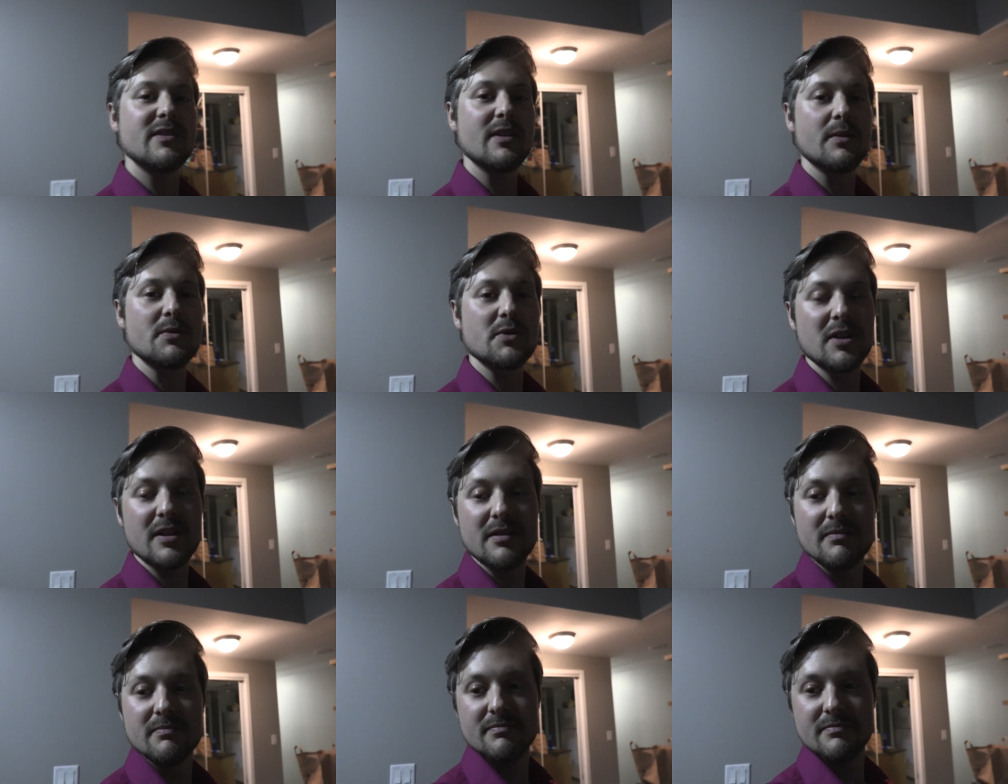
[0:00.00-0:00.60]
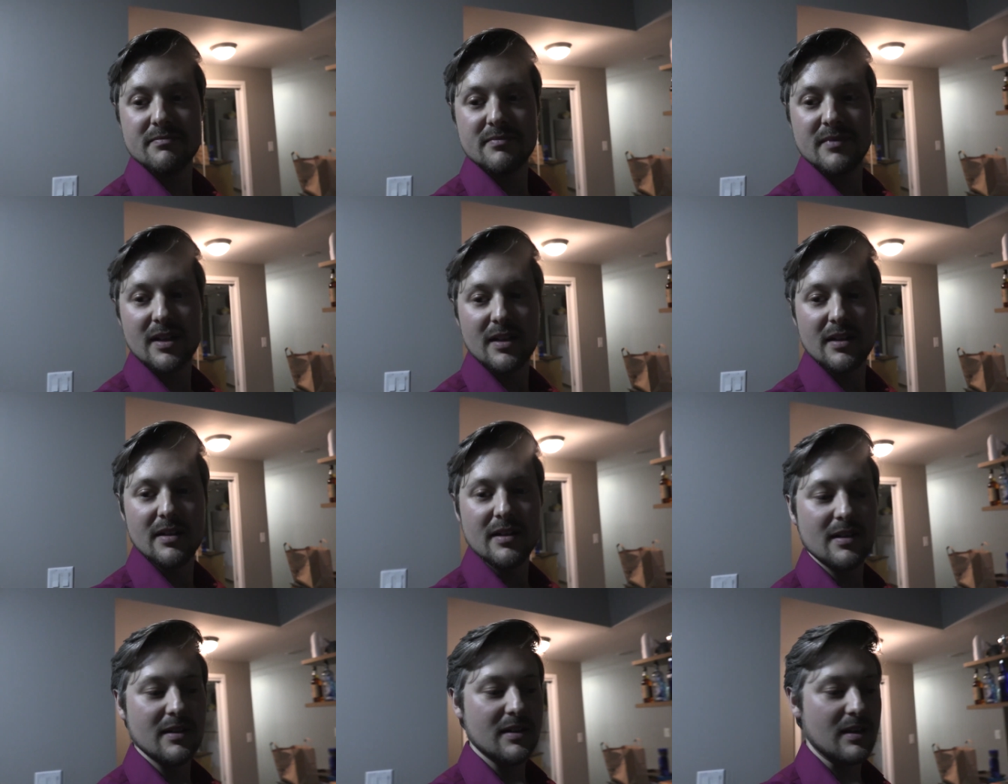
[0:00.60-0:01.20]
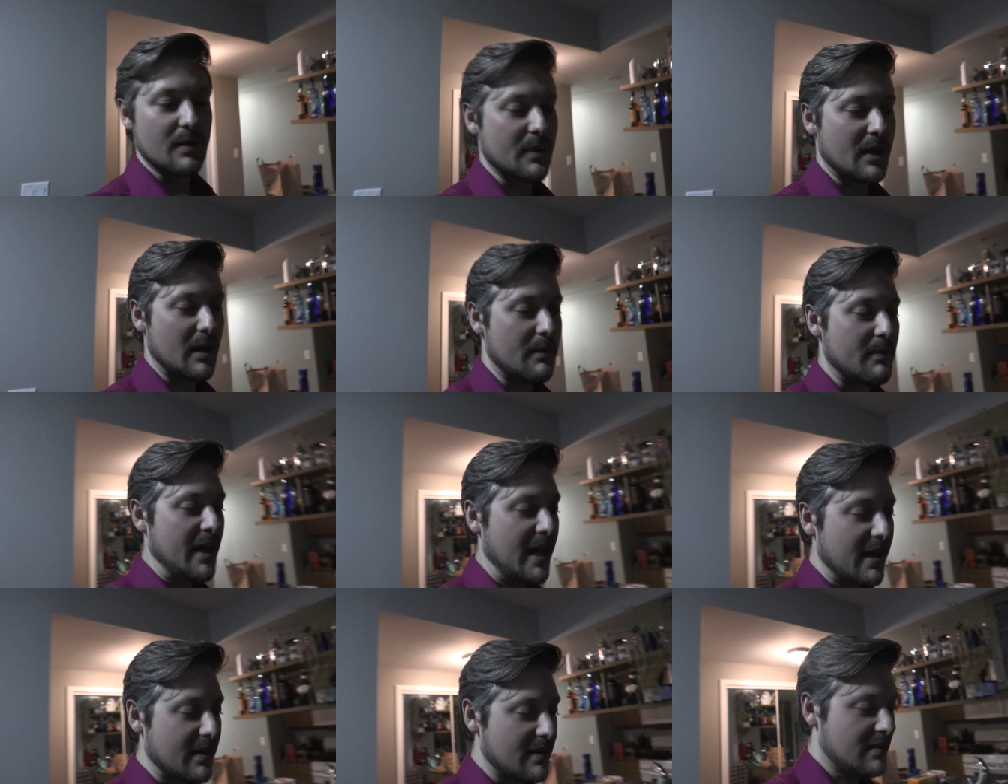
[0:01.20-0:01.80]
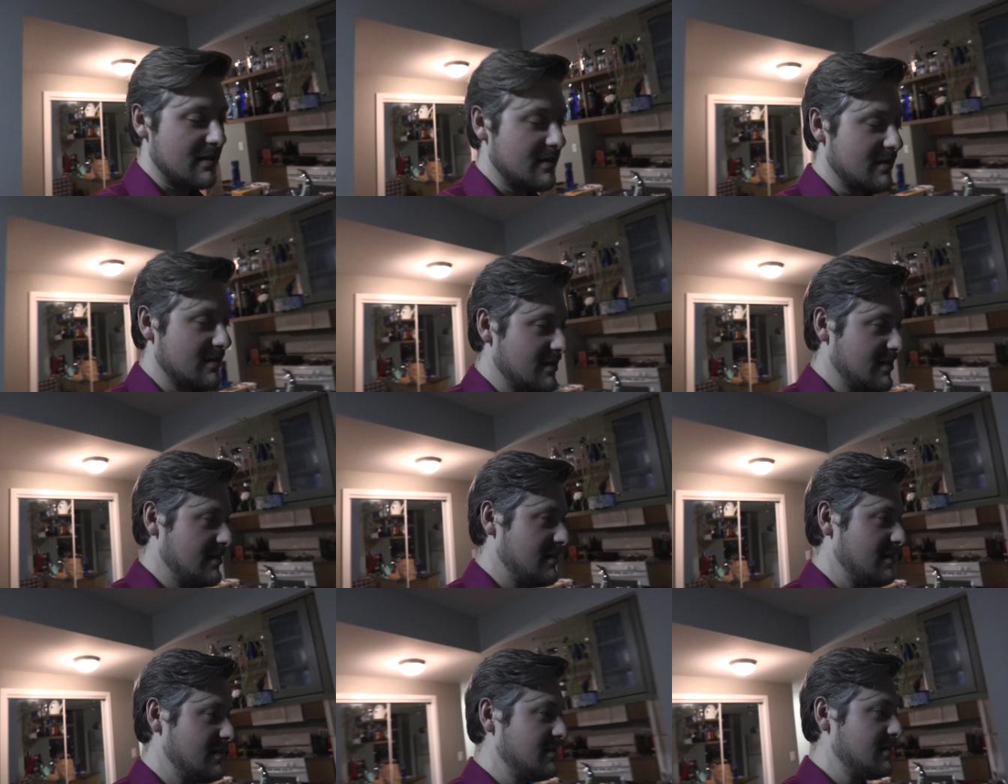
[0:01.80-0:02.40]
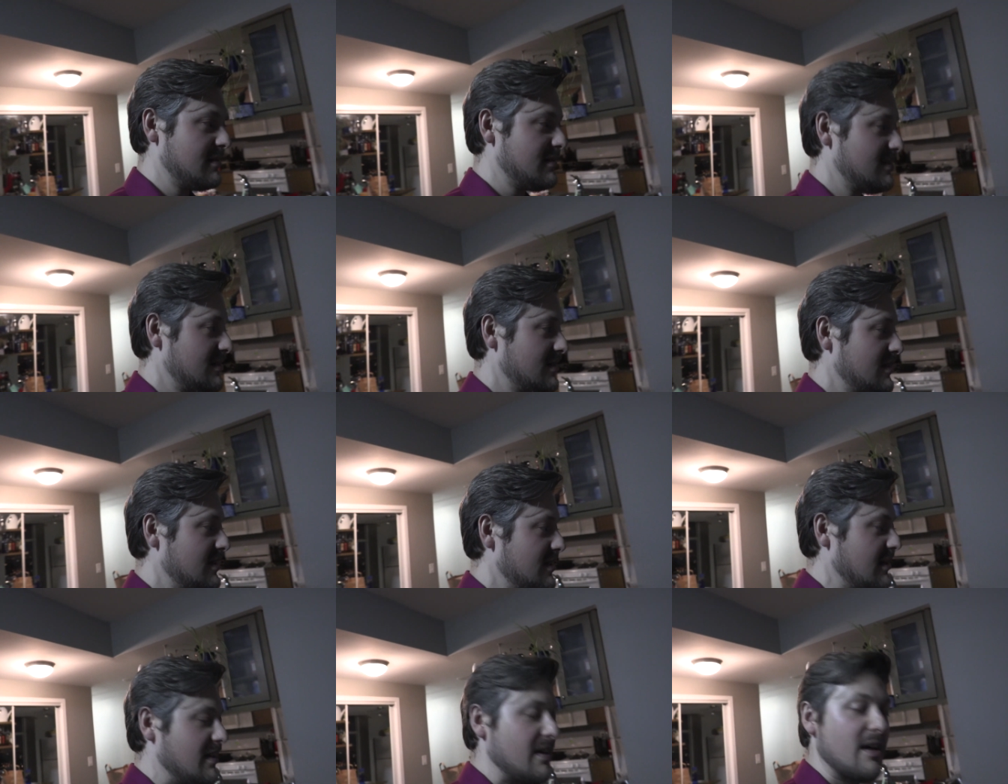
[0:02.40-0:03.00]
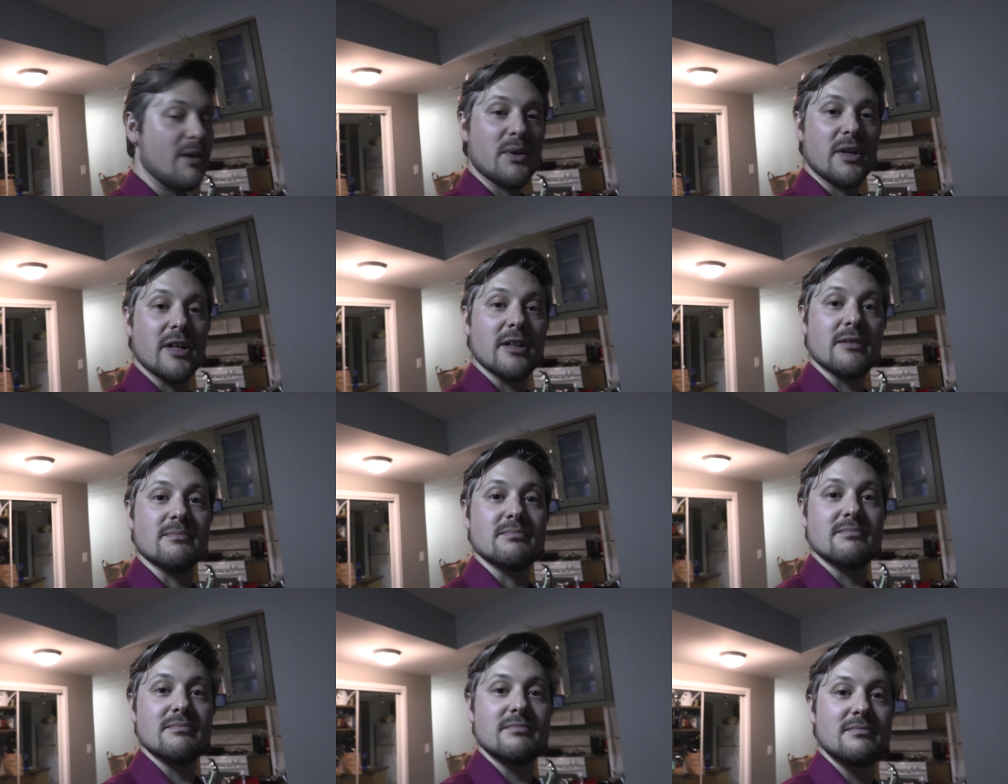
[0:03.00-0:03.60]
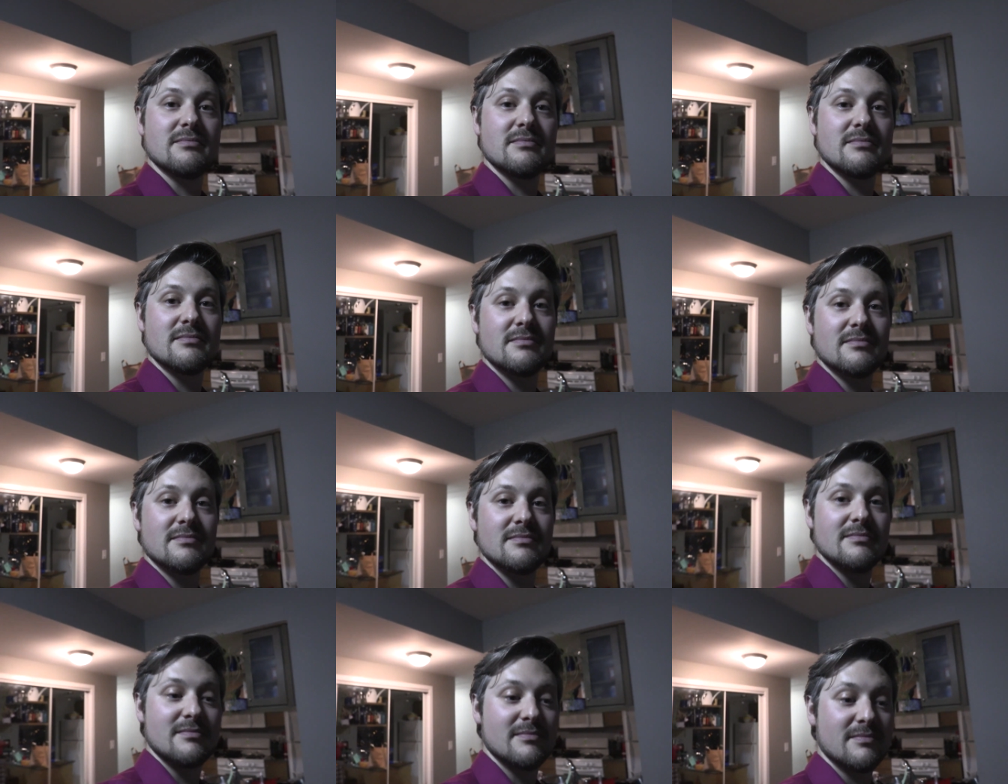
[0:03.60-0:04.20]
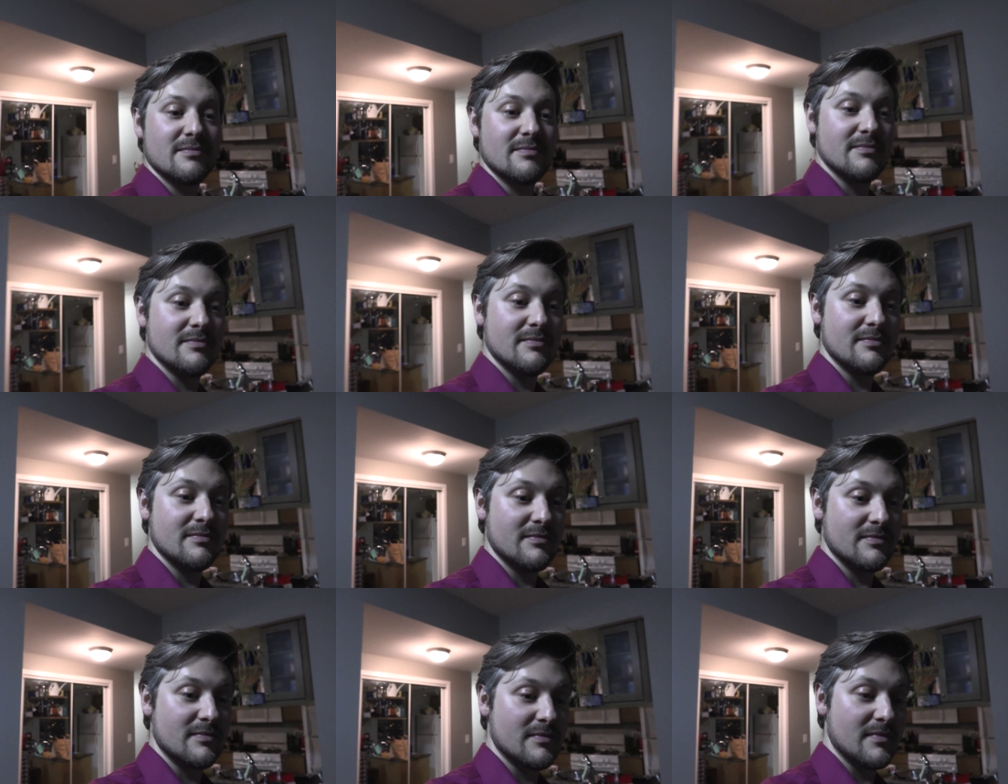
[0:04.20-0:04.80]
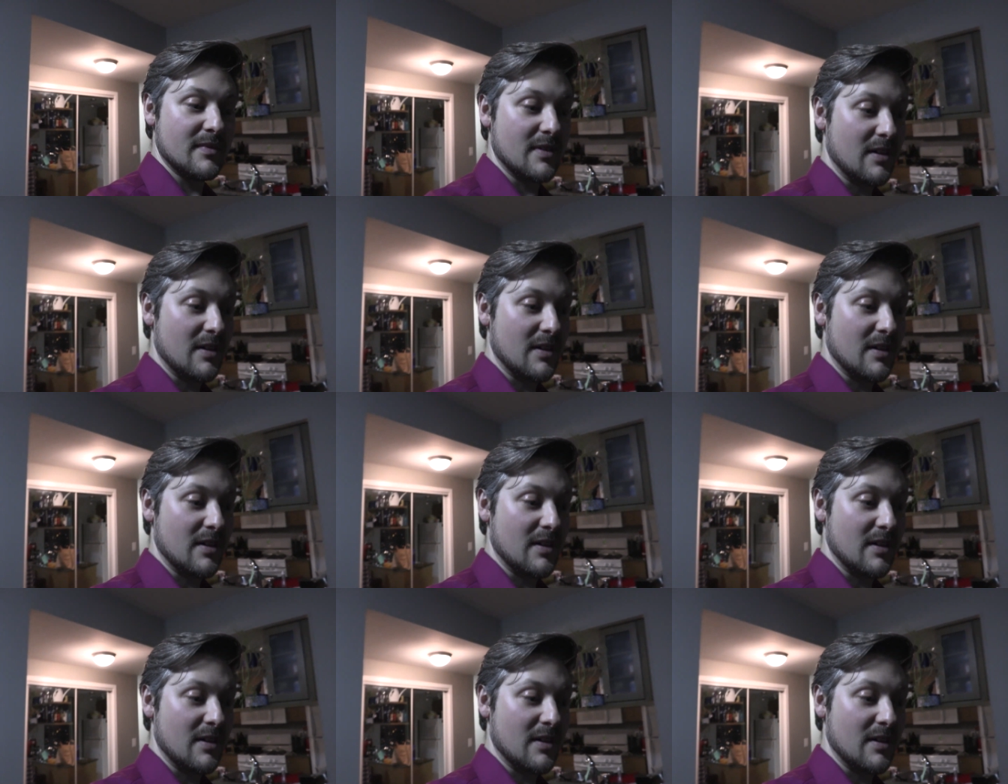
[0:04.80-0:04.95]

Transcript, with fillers: So it was good. Then we came back. Now we're here. How's your new shoes?